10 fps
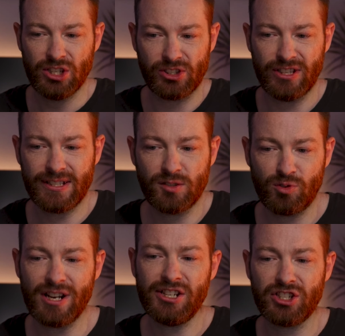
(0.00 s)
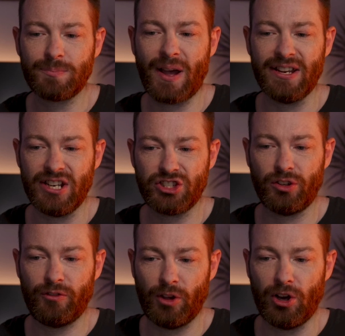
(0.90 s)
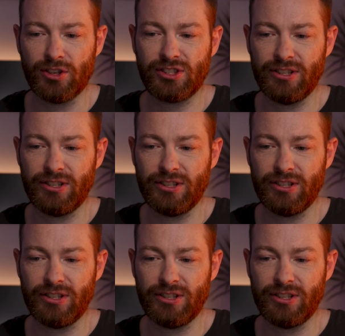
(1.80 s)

So this is really just my initial thoughts.